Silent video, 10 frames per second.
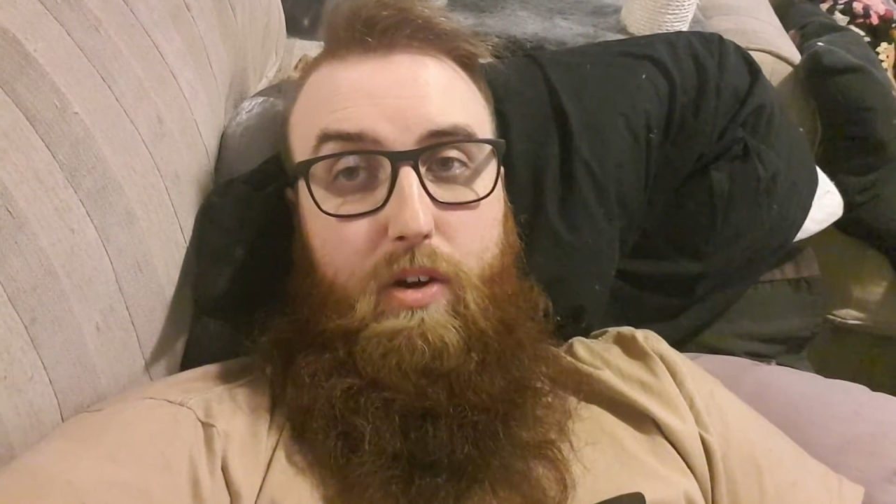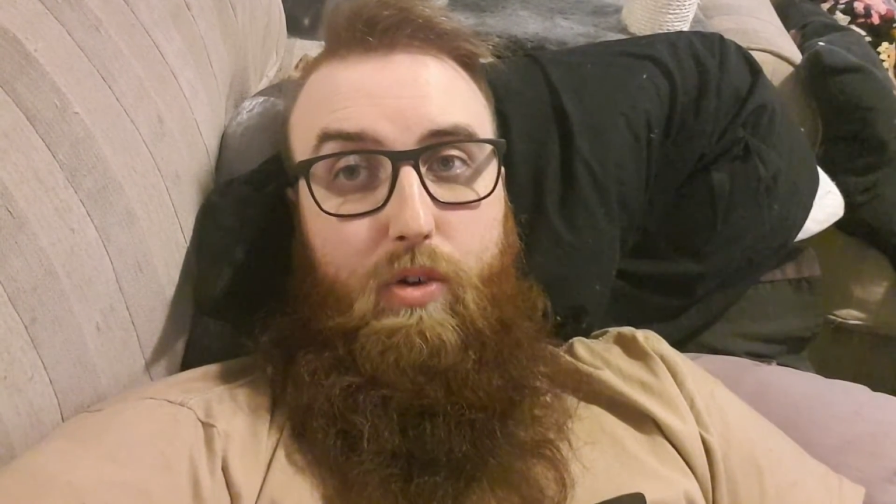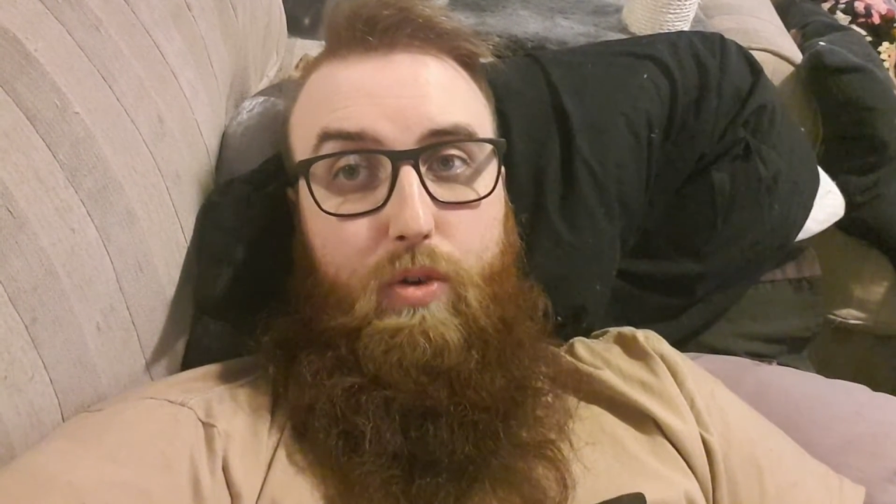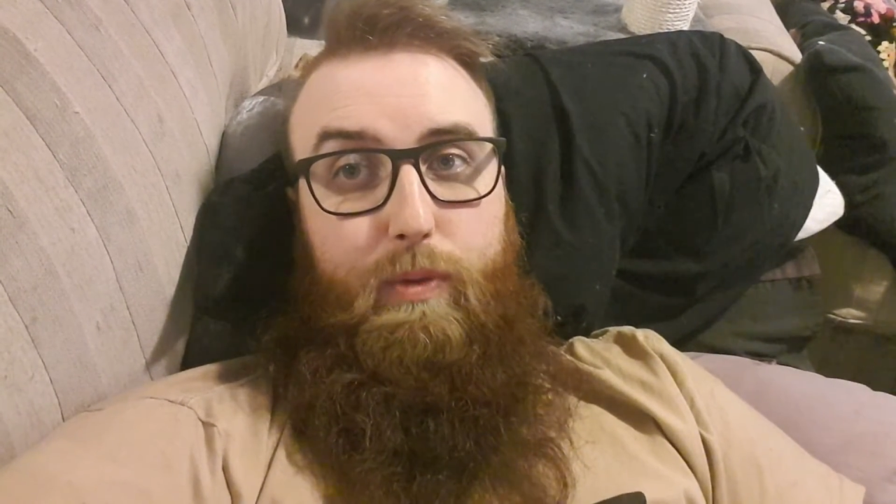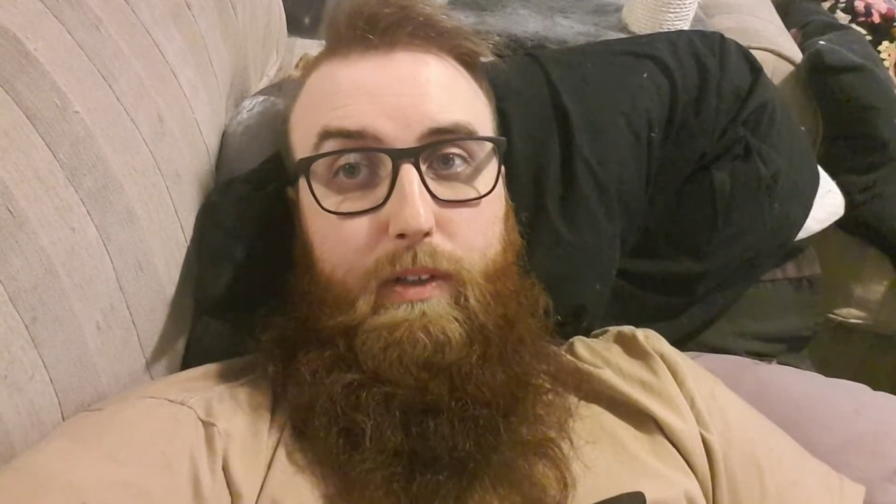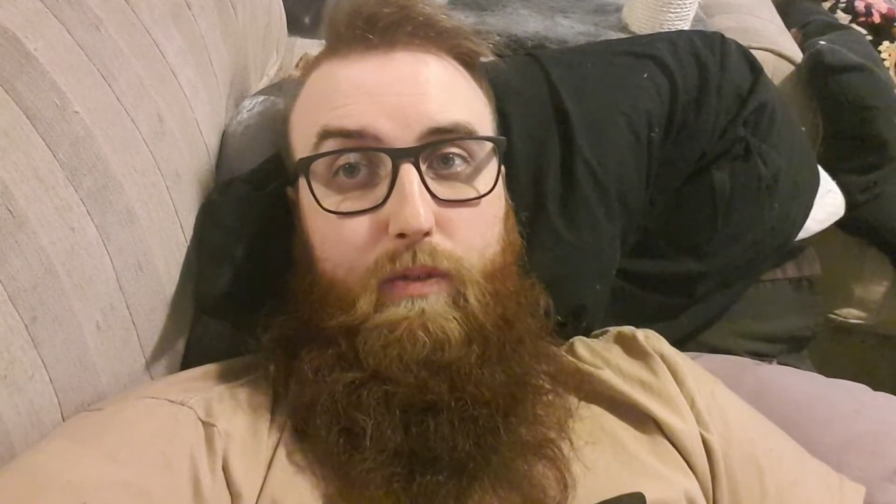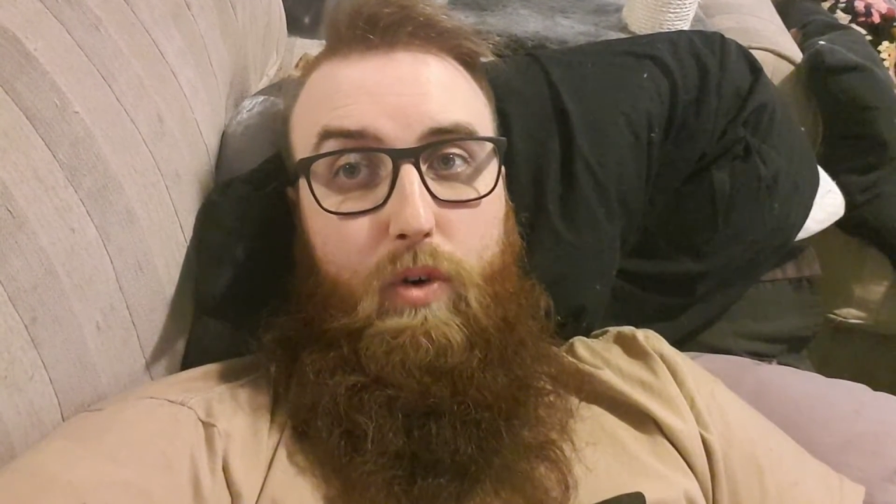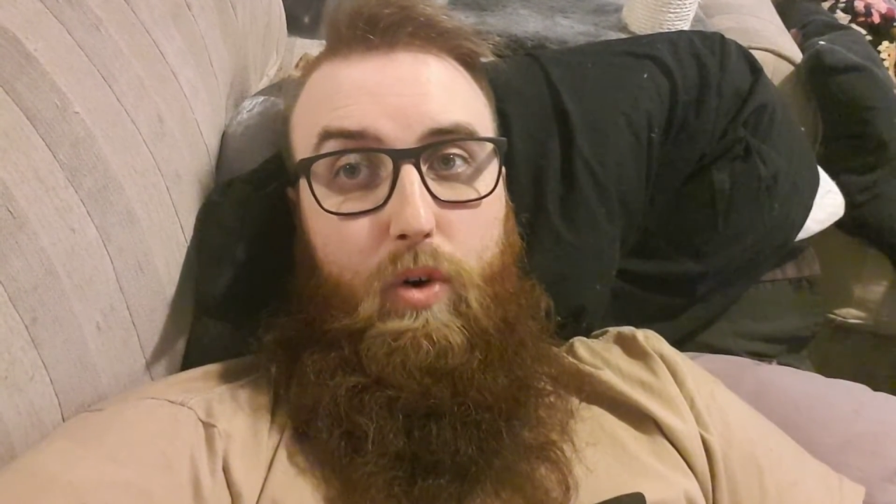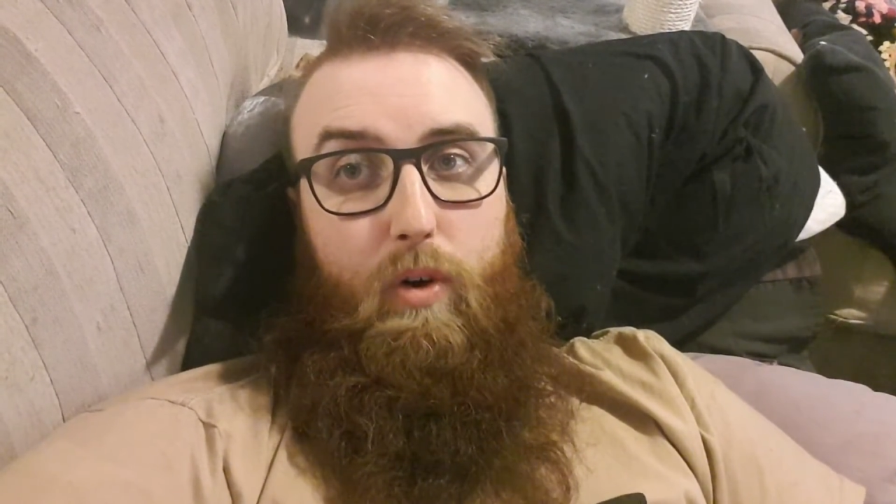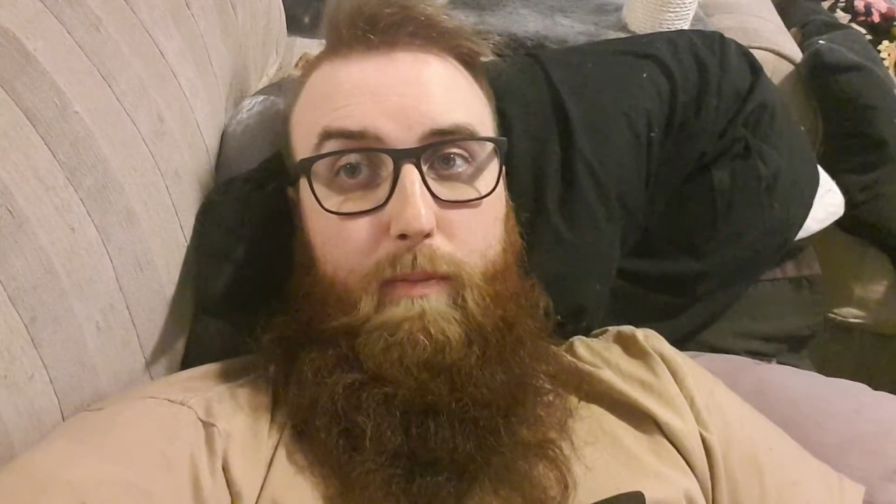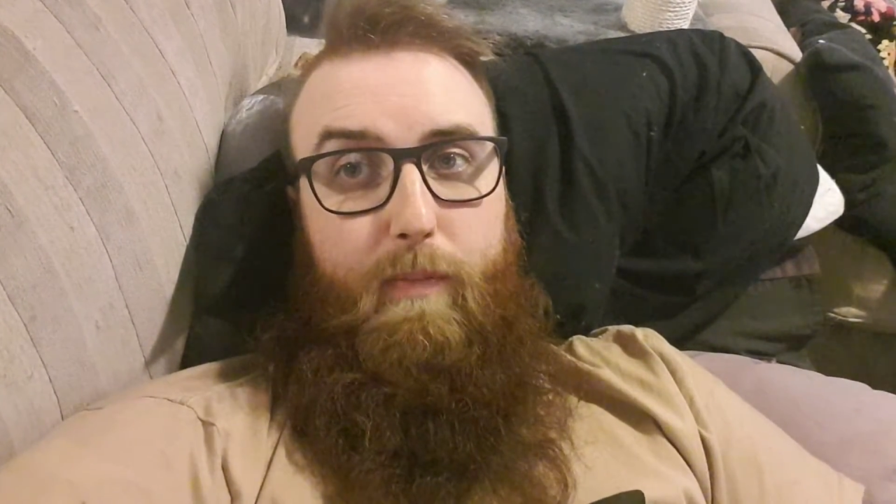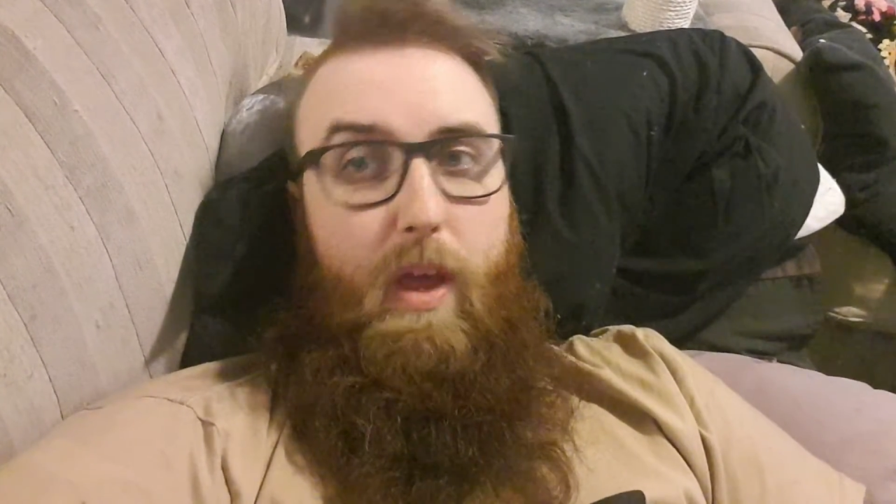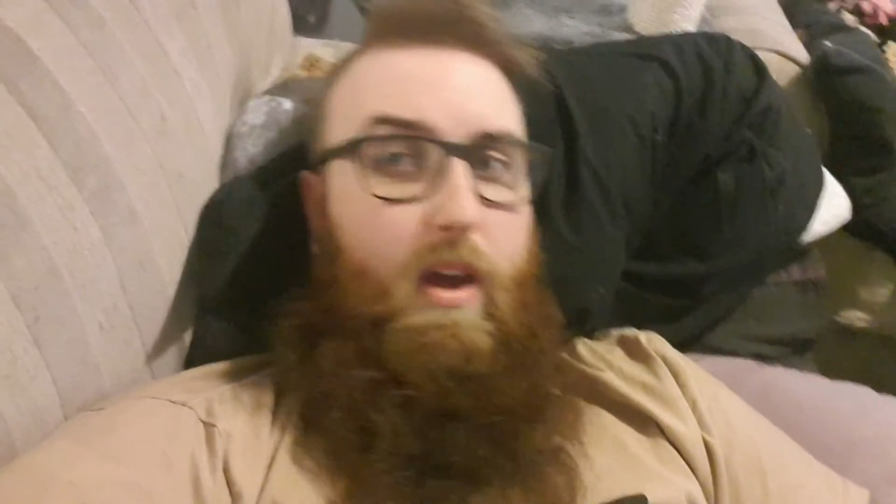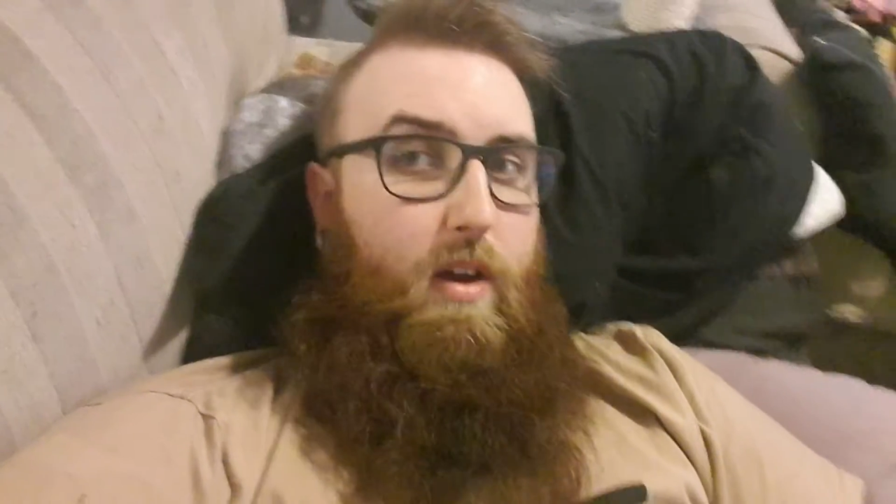hold good with the form.